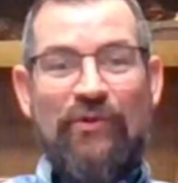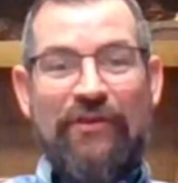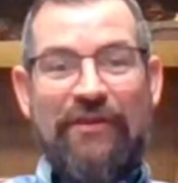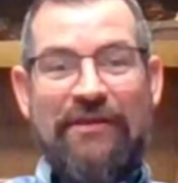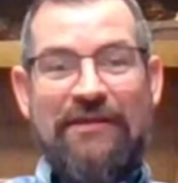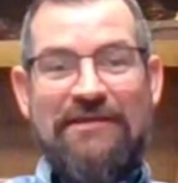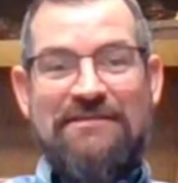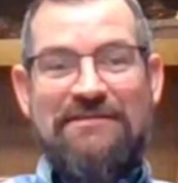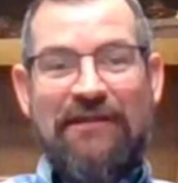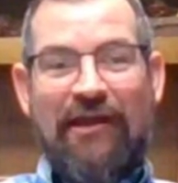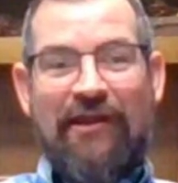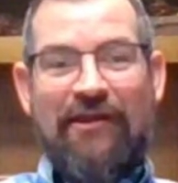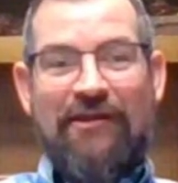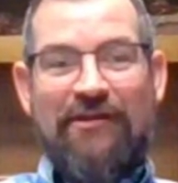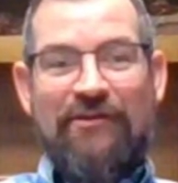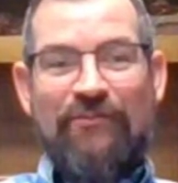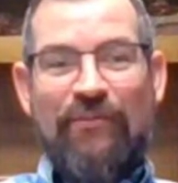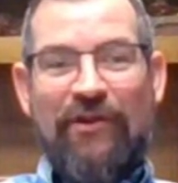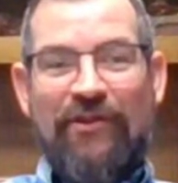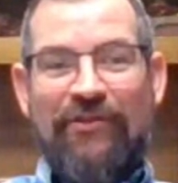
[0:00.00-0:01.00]
really
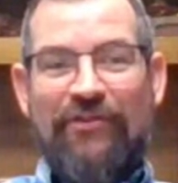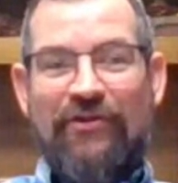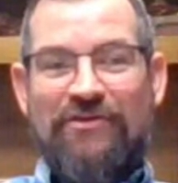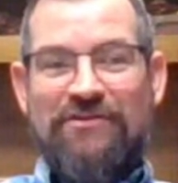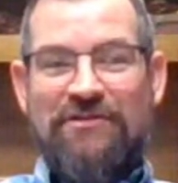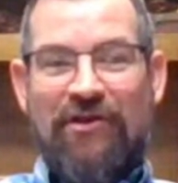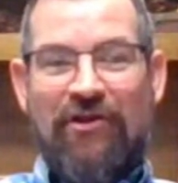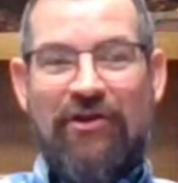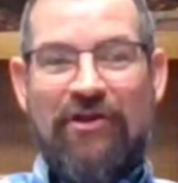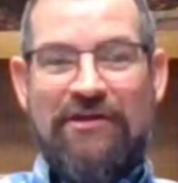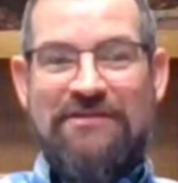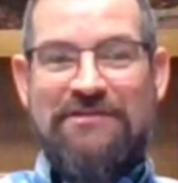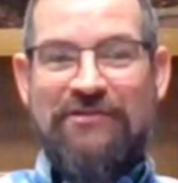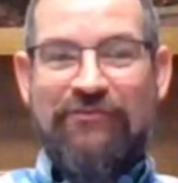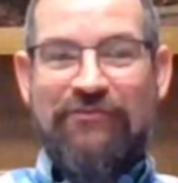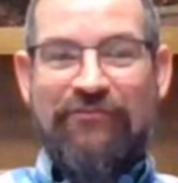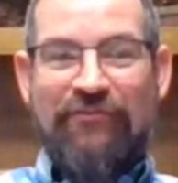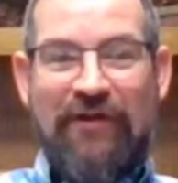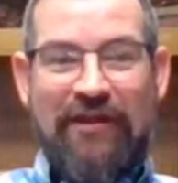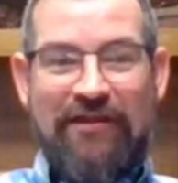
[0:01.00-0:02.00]
excited about their talks. The
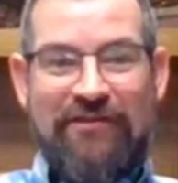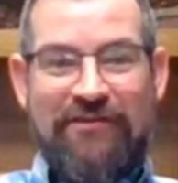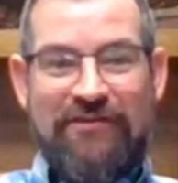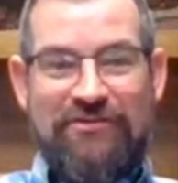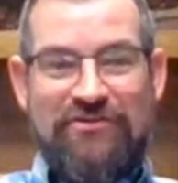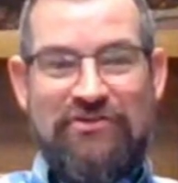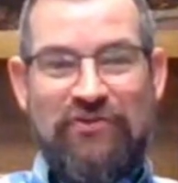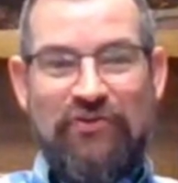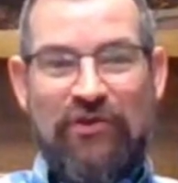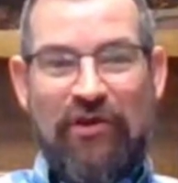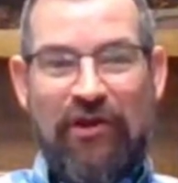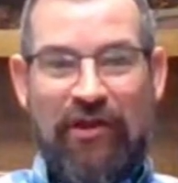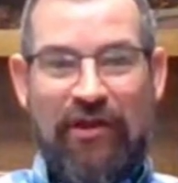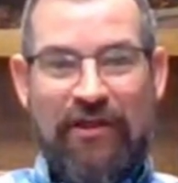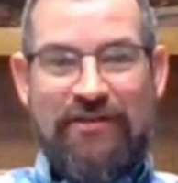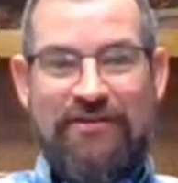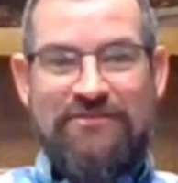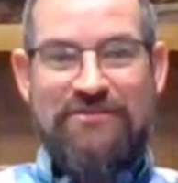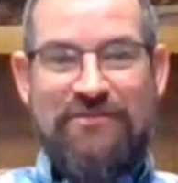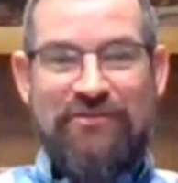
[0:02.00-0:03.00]
fact that you
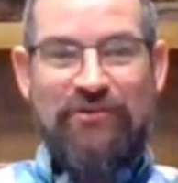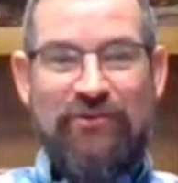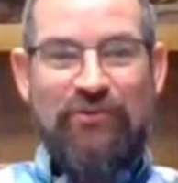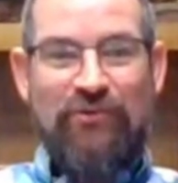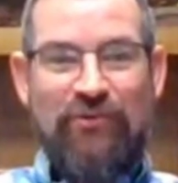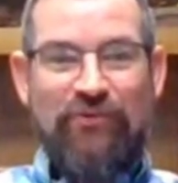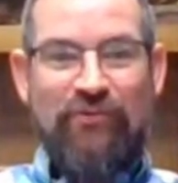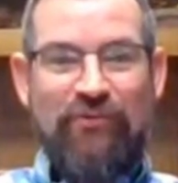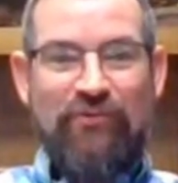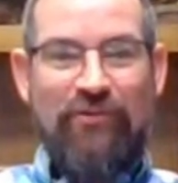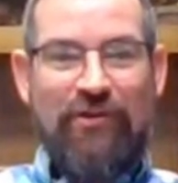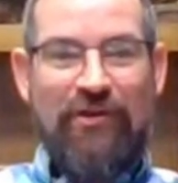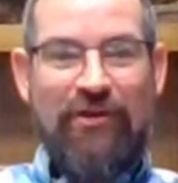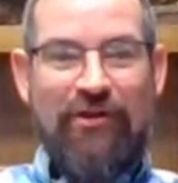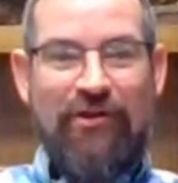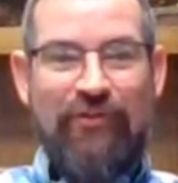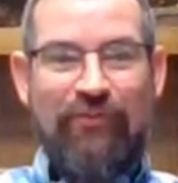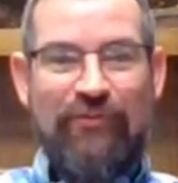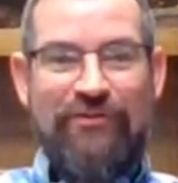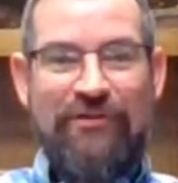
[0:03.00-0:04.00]
got two
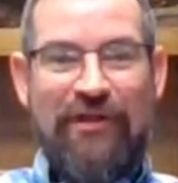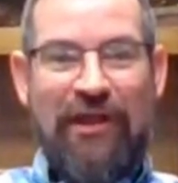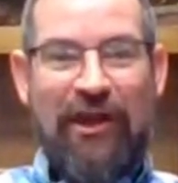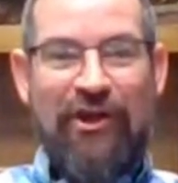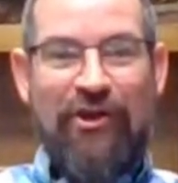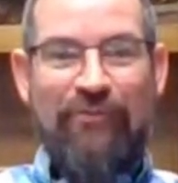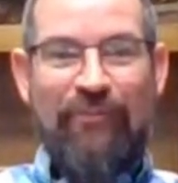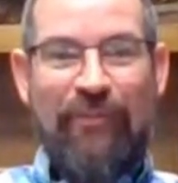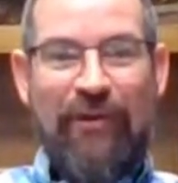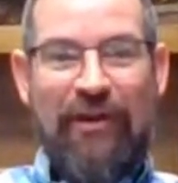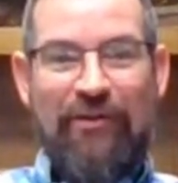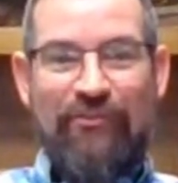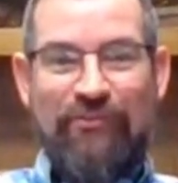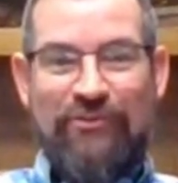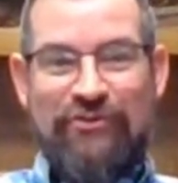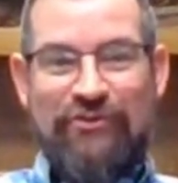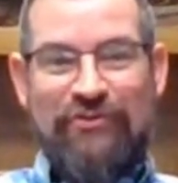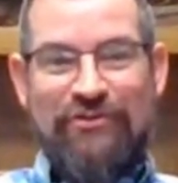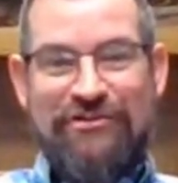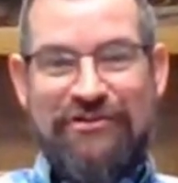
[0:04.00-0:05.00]
retired
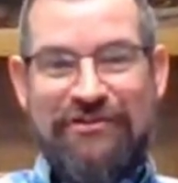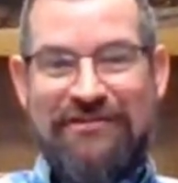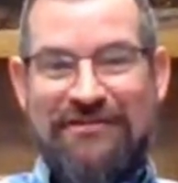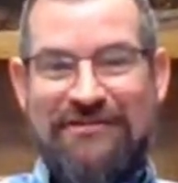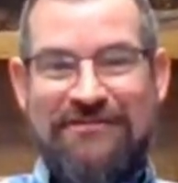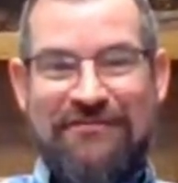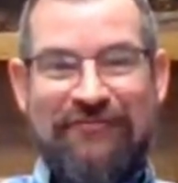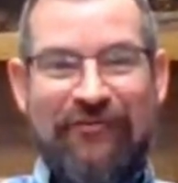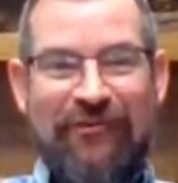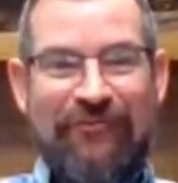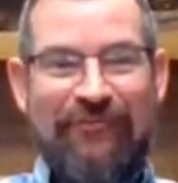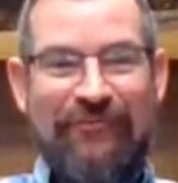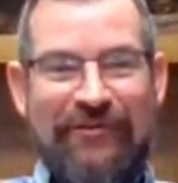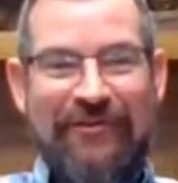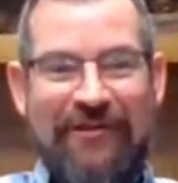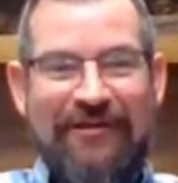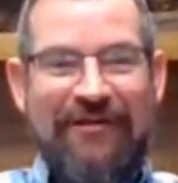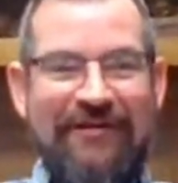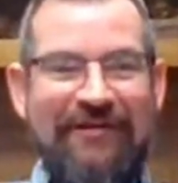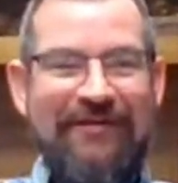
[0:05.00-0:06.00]
biometricians from
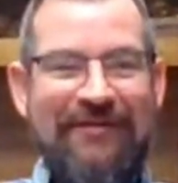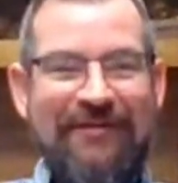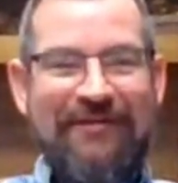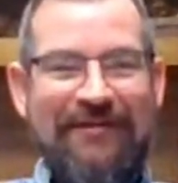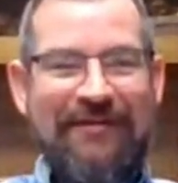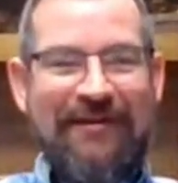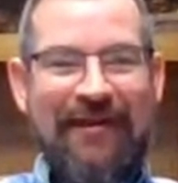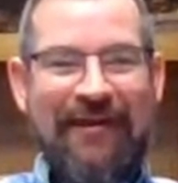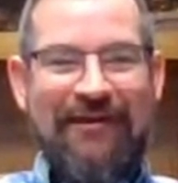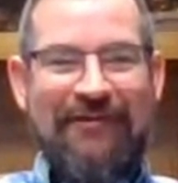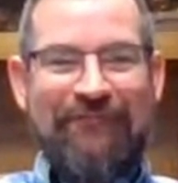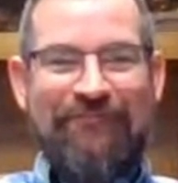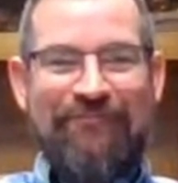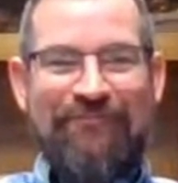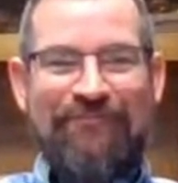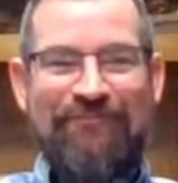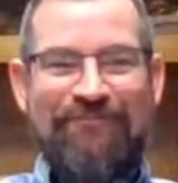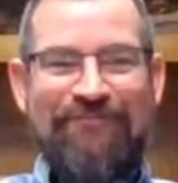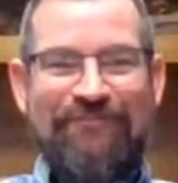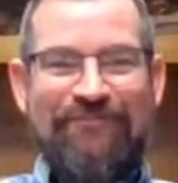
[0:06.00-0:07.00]
the kind of
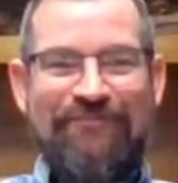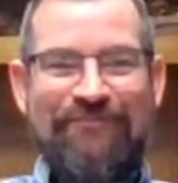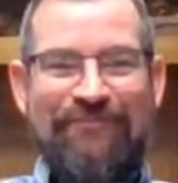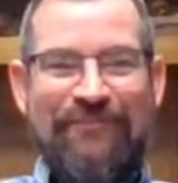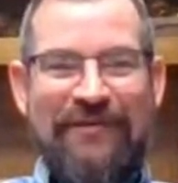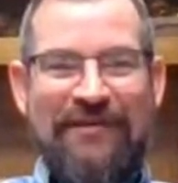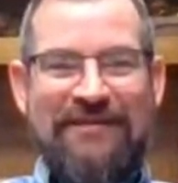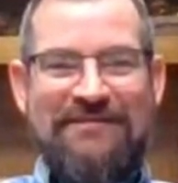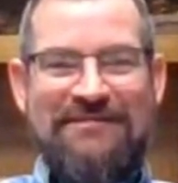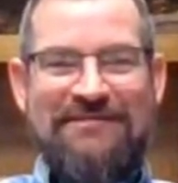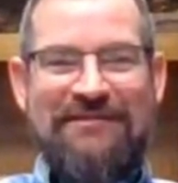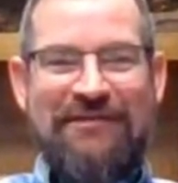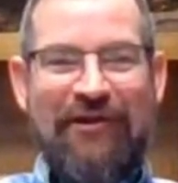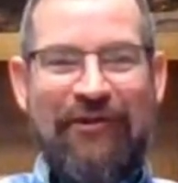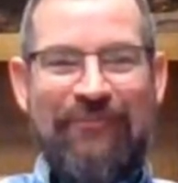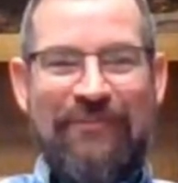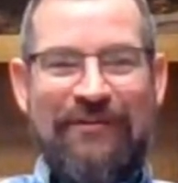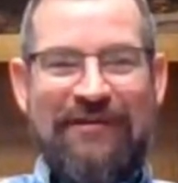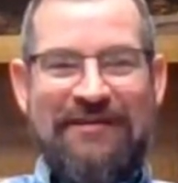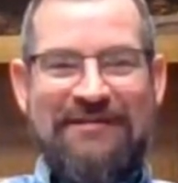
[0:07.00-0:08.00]
biggest
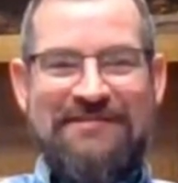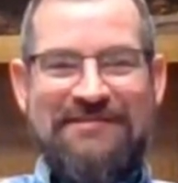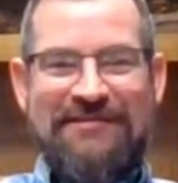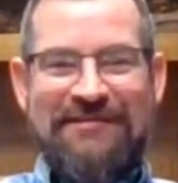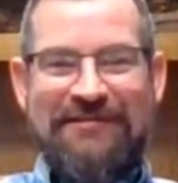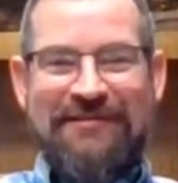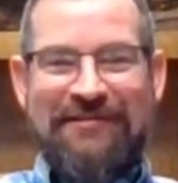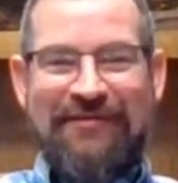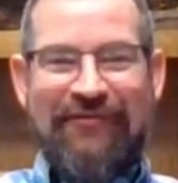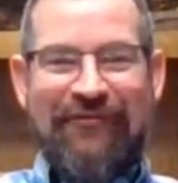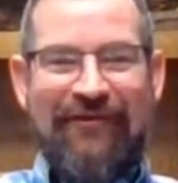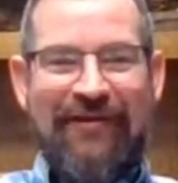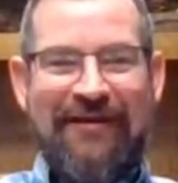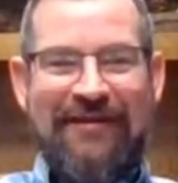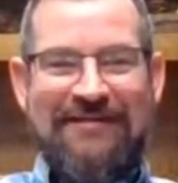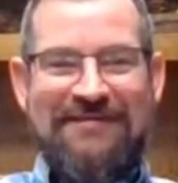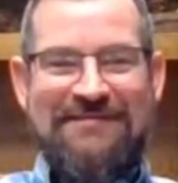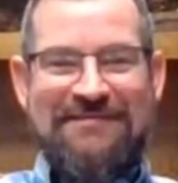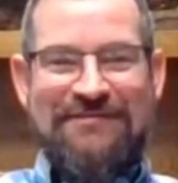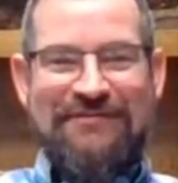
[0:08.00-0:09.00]
companies in the
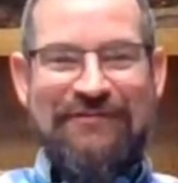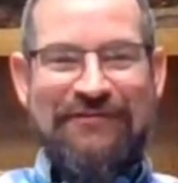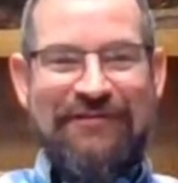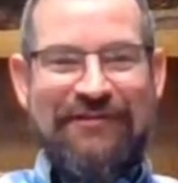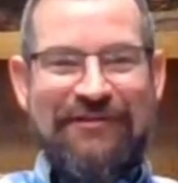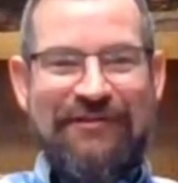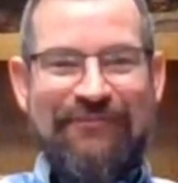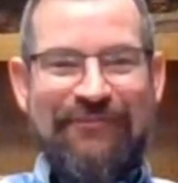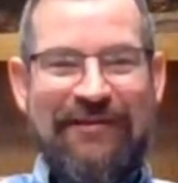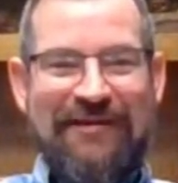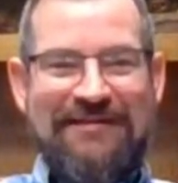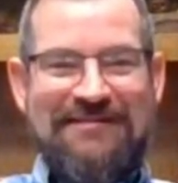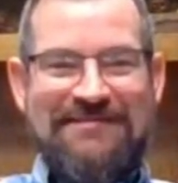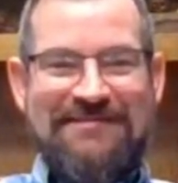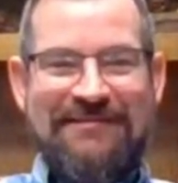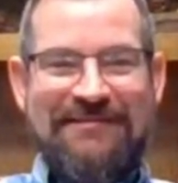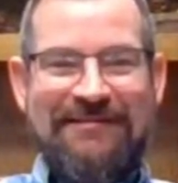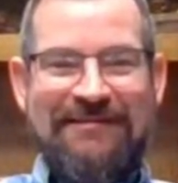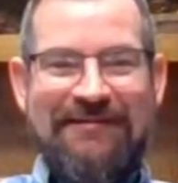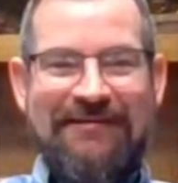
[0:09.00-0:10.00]
US is really
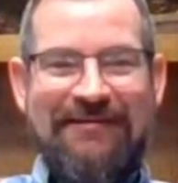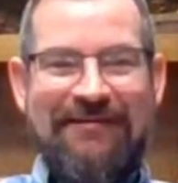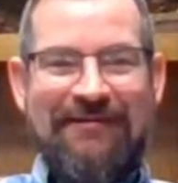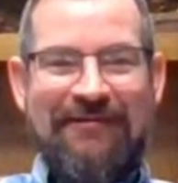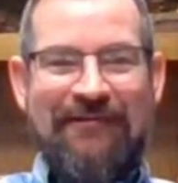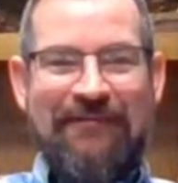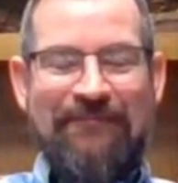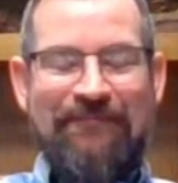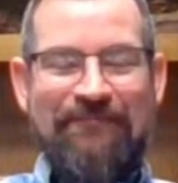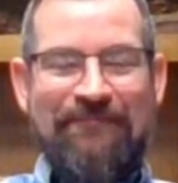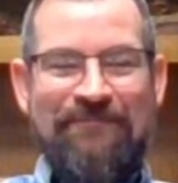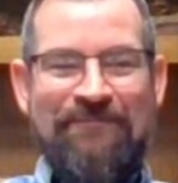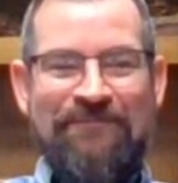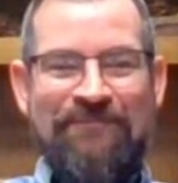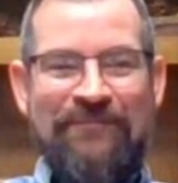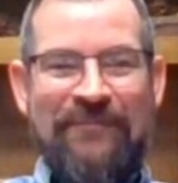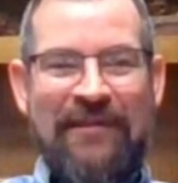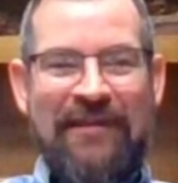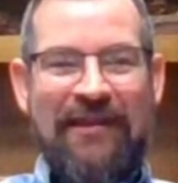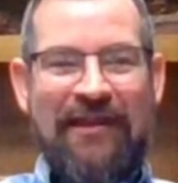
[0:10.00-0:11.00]
amazing. I'm
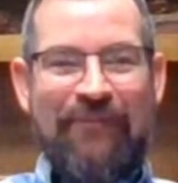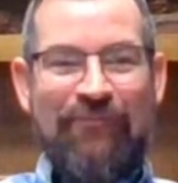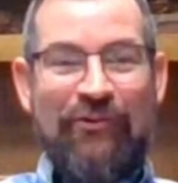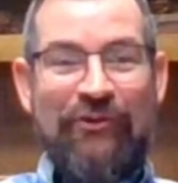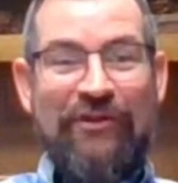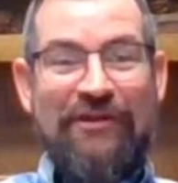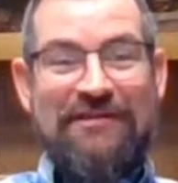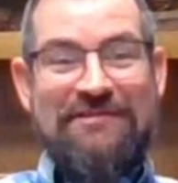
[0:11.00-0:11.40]
really